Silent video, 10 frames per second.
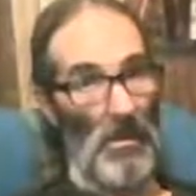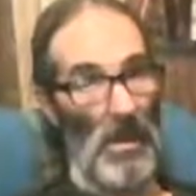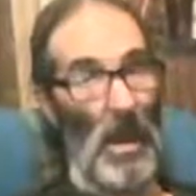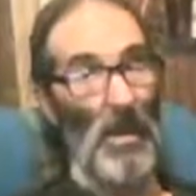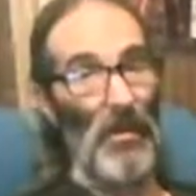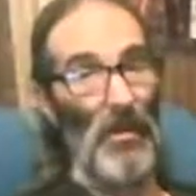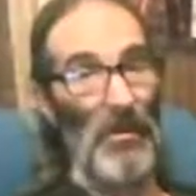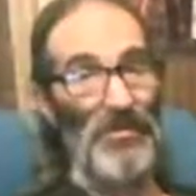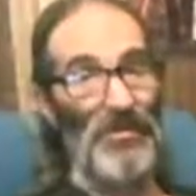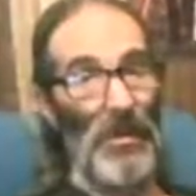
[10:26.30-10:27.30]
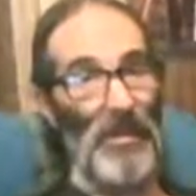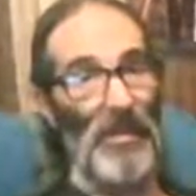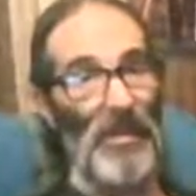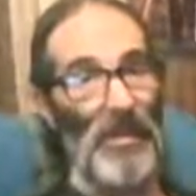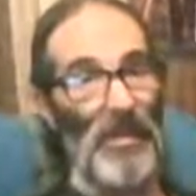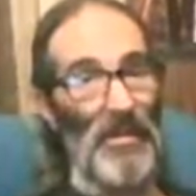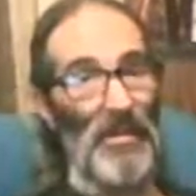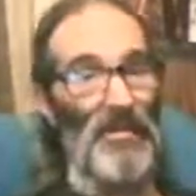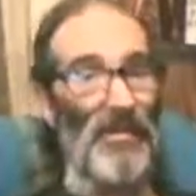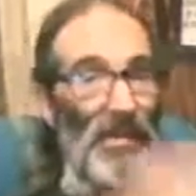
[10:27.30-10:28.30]
I don't want Trump
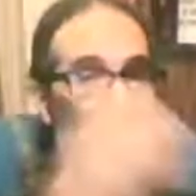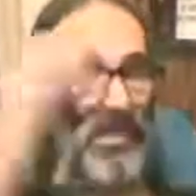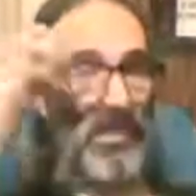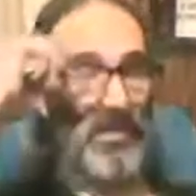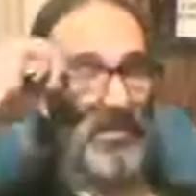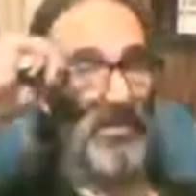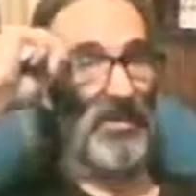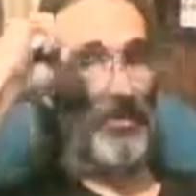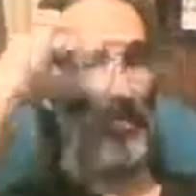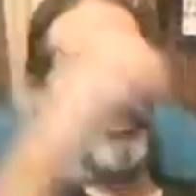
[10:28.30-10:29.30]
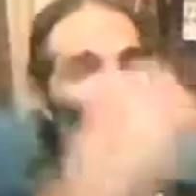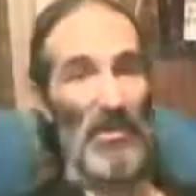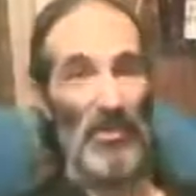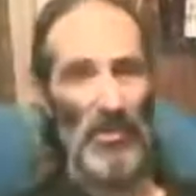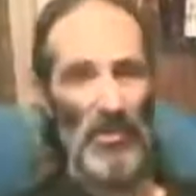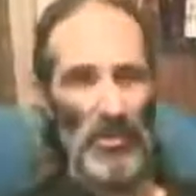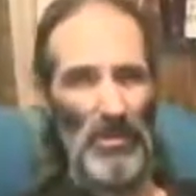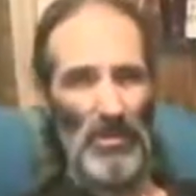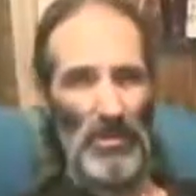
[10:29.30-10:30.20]
for a second term. Do you?